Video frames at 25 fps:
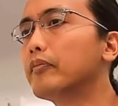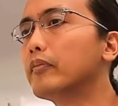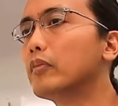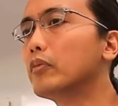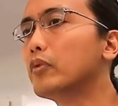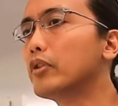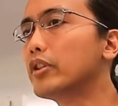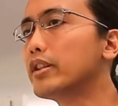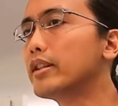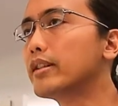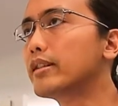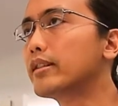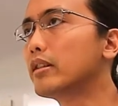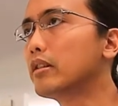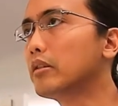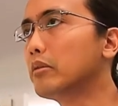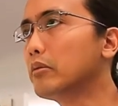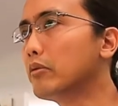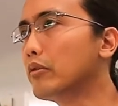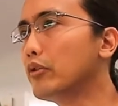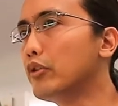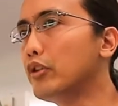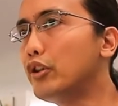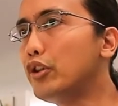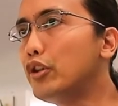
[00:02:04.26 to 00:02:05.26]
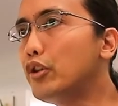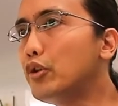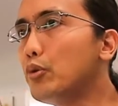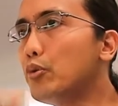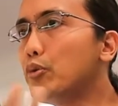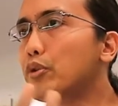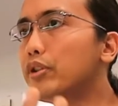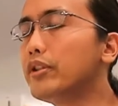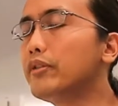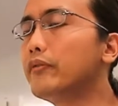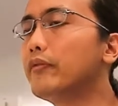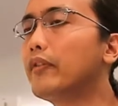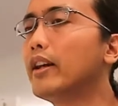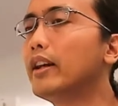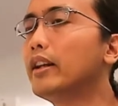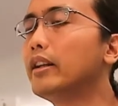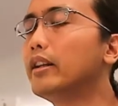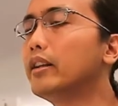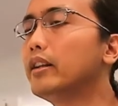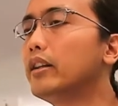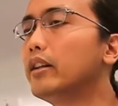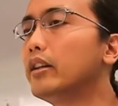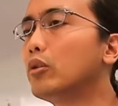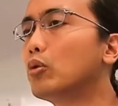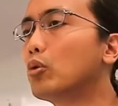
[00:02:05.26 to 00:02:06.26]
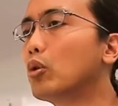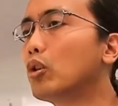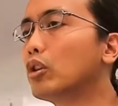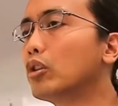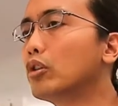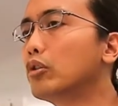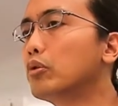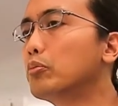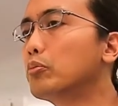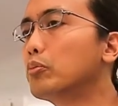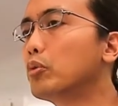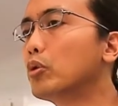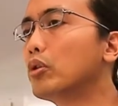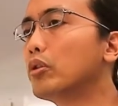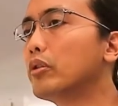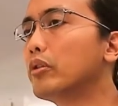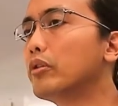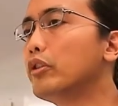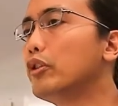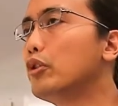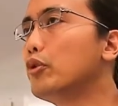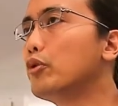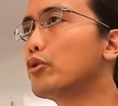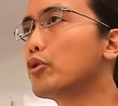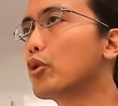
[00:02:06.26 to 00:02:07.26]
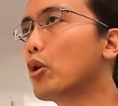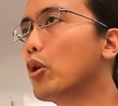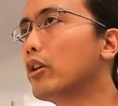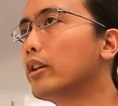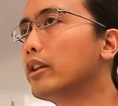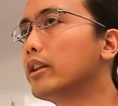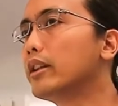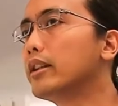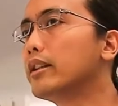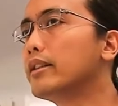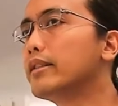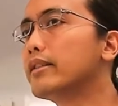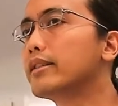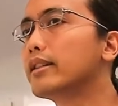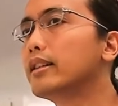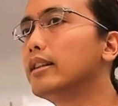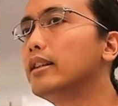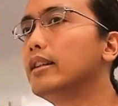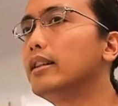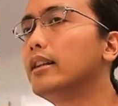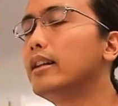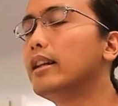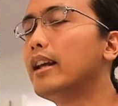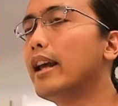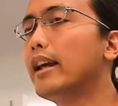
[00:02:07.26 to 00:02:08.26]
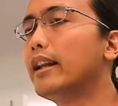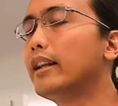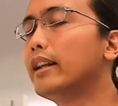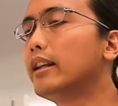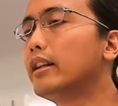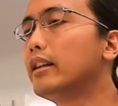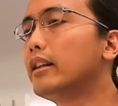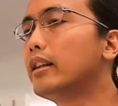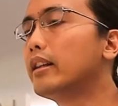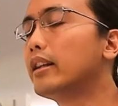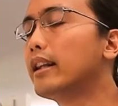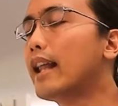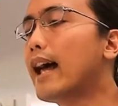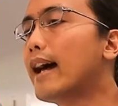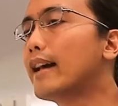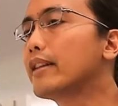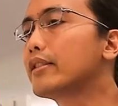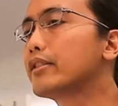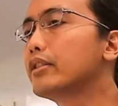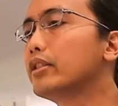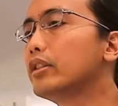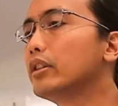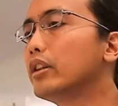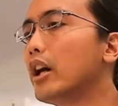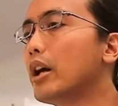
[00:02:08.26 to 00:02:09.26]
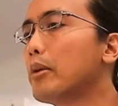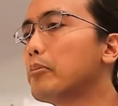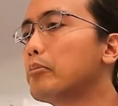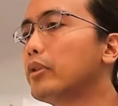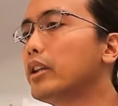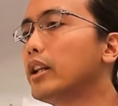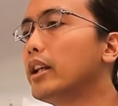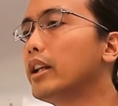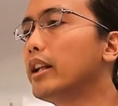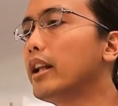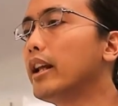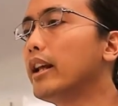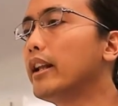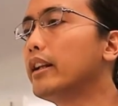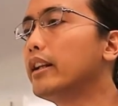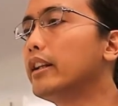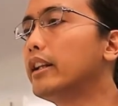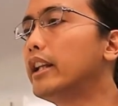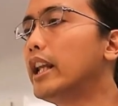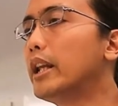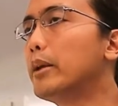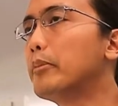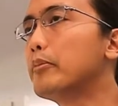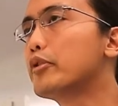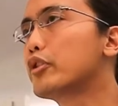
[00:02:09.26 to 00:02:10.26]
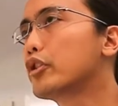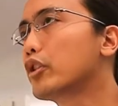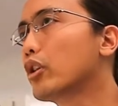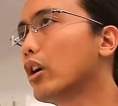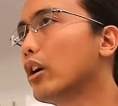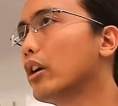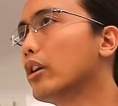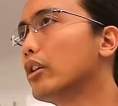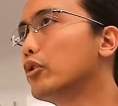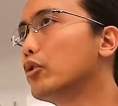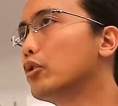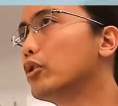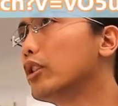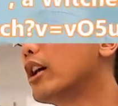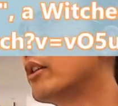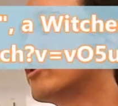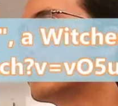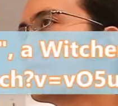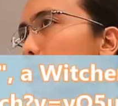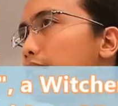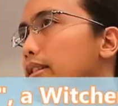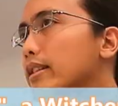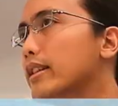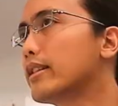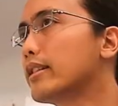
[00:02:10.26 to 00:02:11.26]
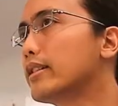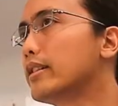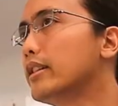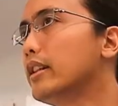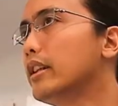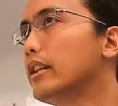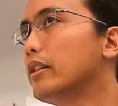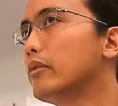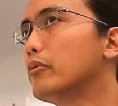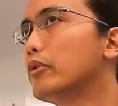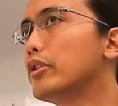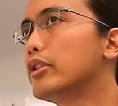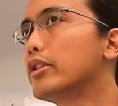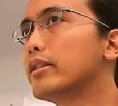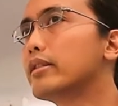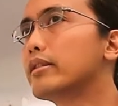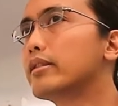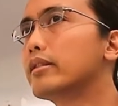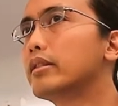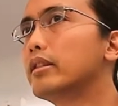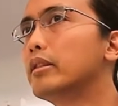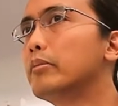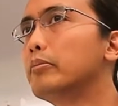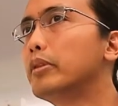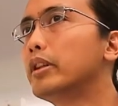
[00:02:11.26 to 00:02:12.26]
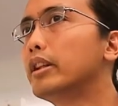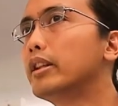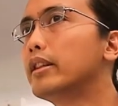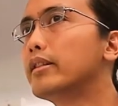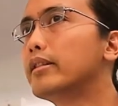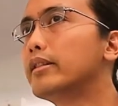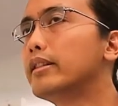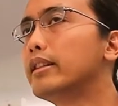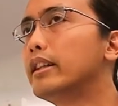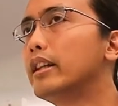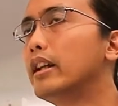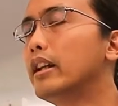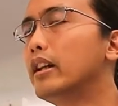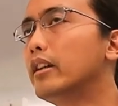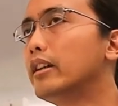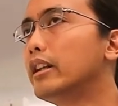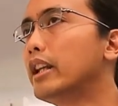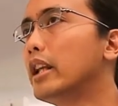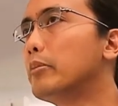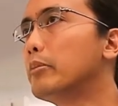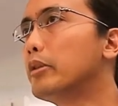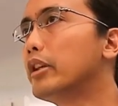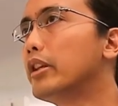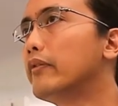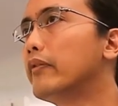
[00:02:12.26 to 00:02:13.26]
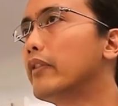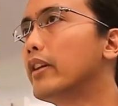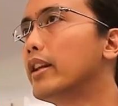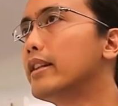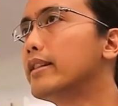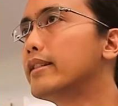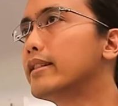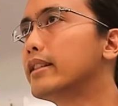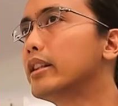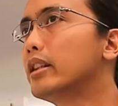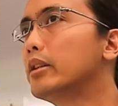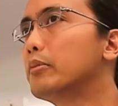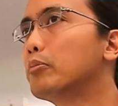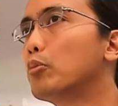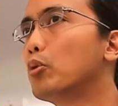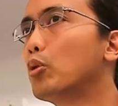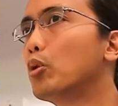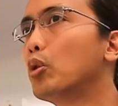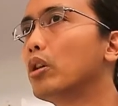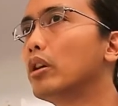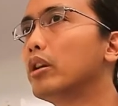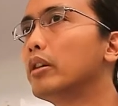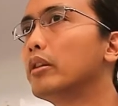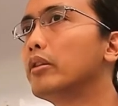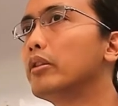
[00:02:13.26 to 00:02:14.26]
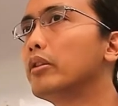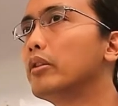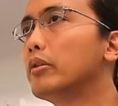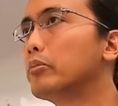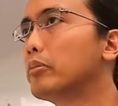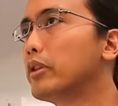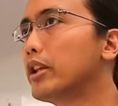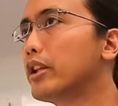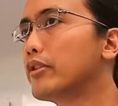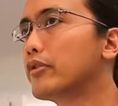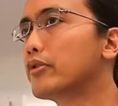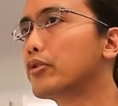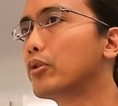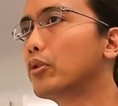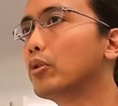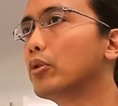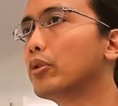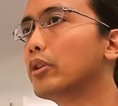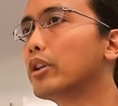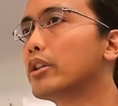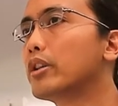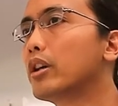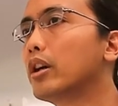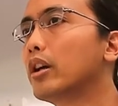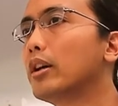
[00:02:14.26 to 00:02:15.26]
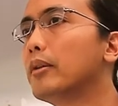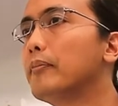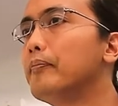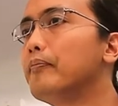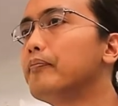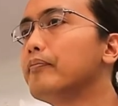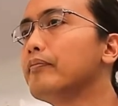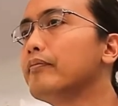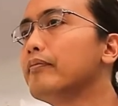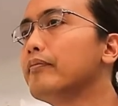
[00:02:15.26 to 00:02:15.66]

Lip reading: which is a huge event in Kuala Lumpur, huge audience. And then last year I played at Game Start 2016, which is the biggest gaming event in Singapore, you know, playing solo guitar.